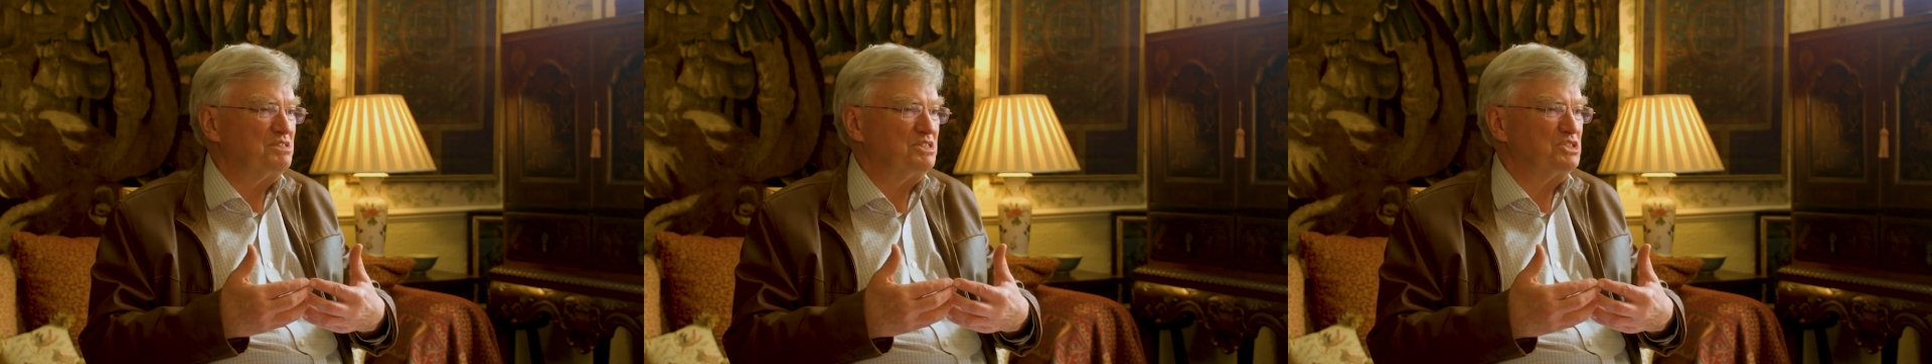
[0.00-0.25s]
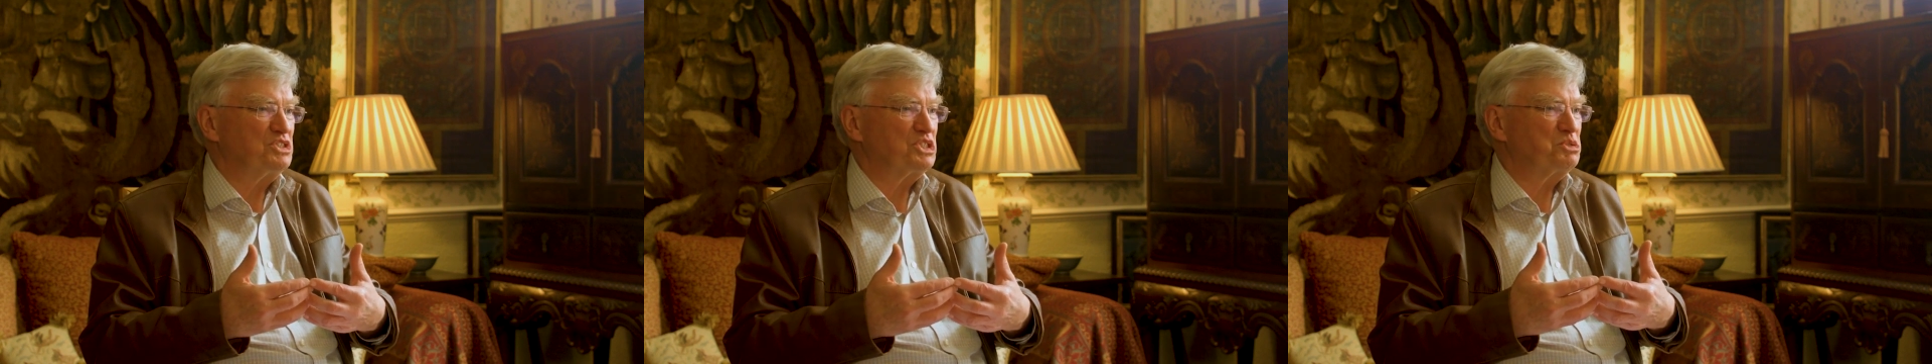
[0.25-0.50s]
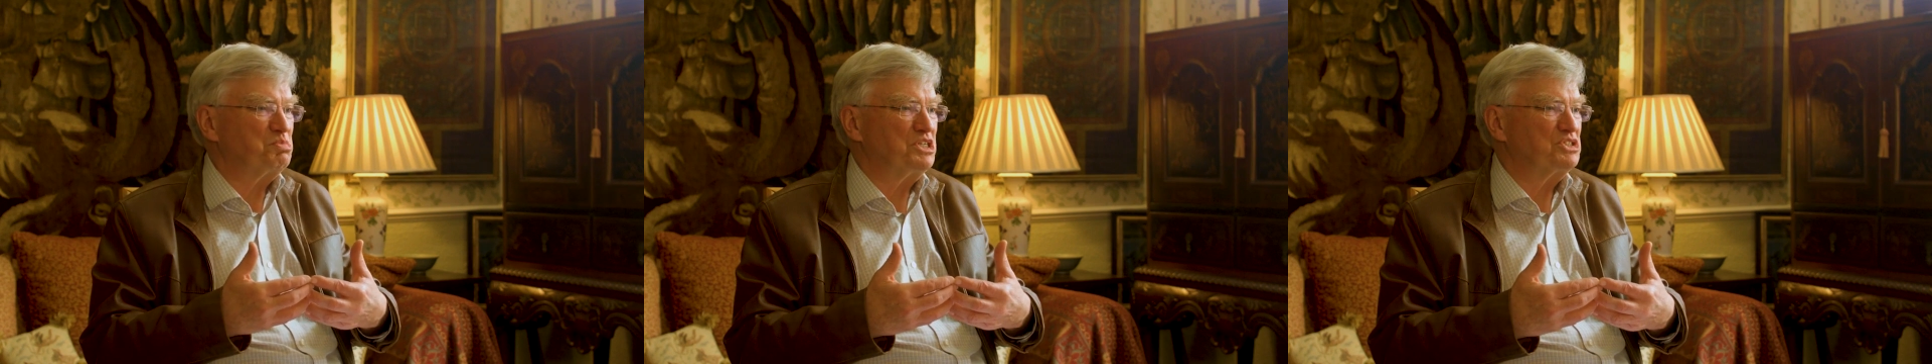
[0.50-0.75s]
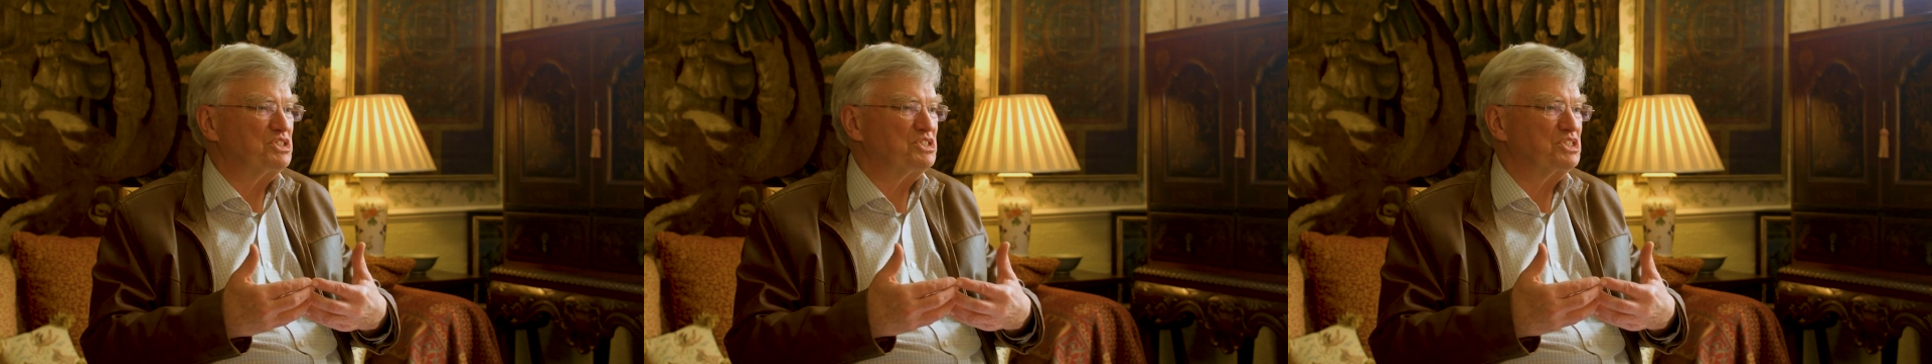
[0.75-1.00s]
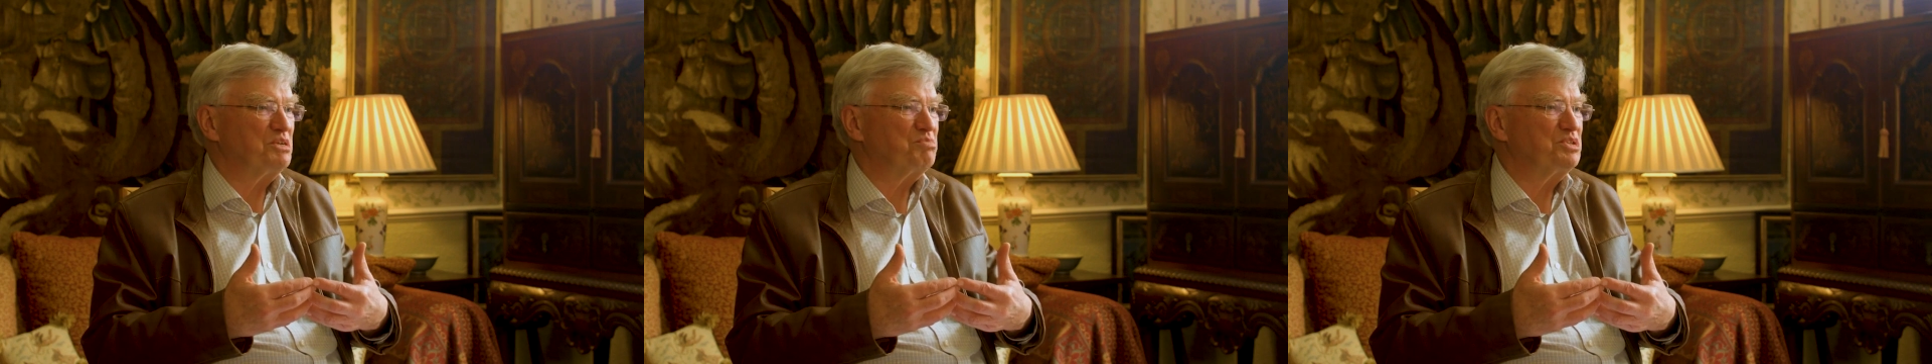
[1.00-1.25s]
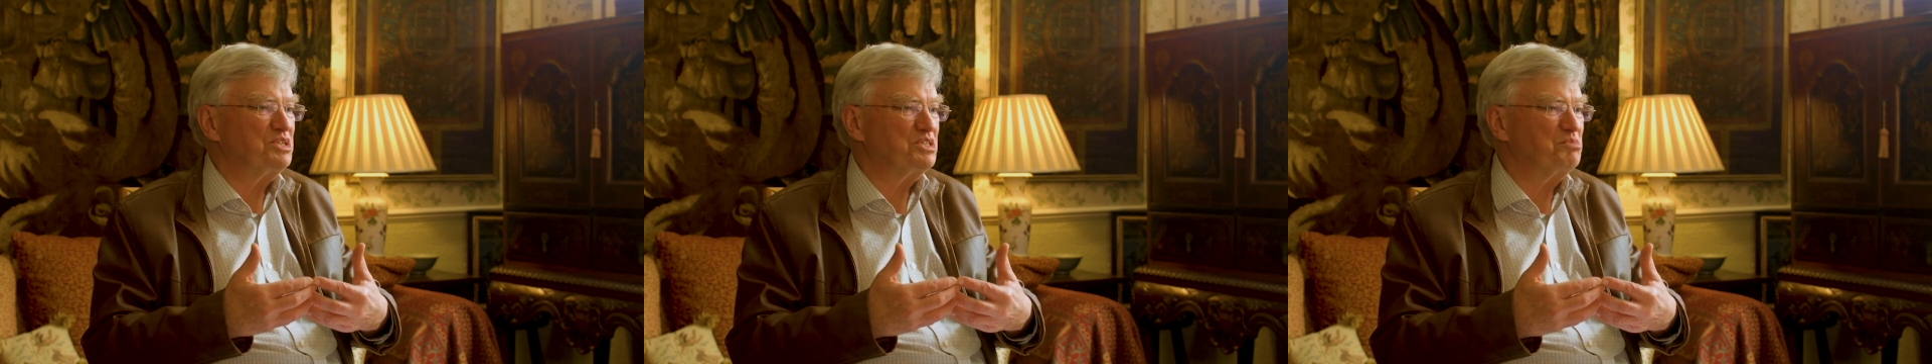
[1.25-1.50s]
is expressing
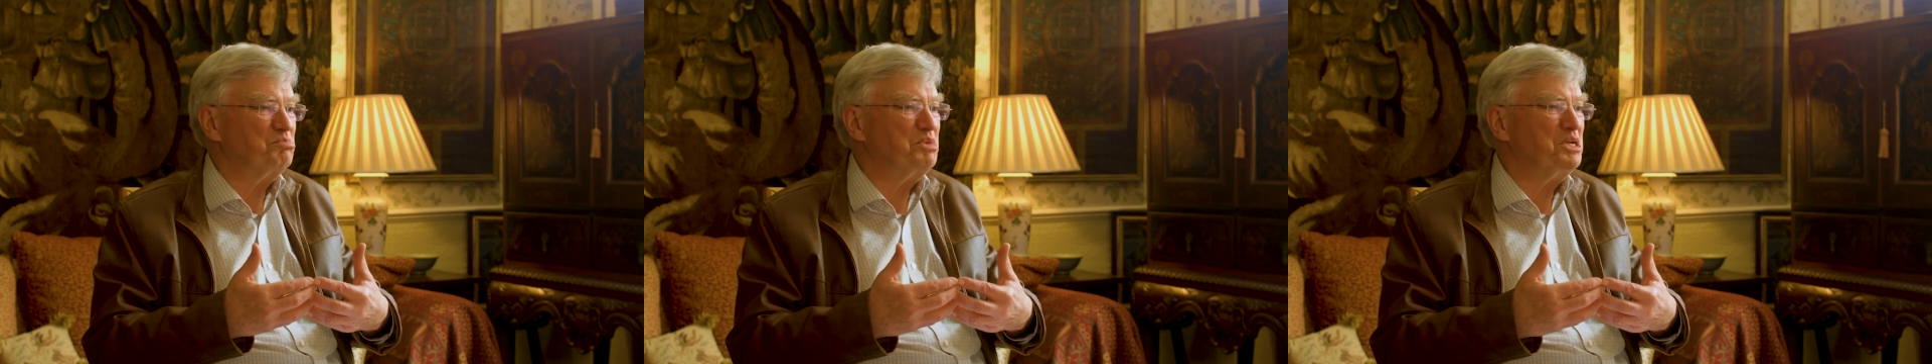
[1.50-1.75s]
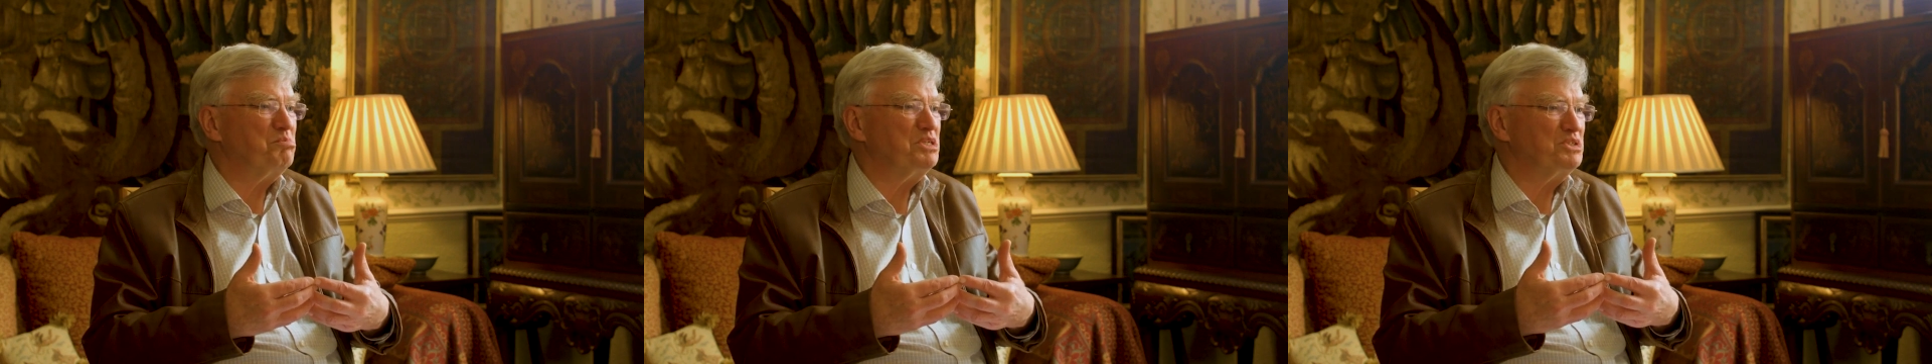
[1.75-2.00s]
something that may be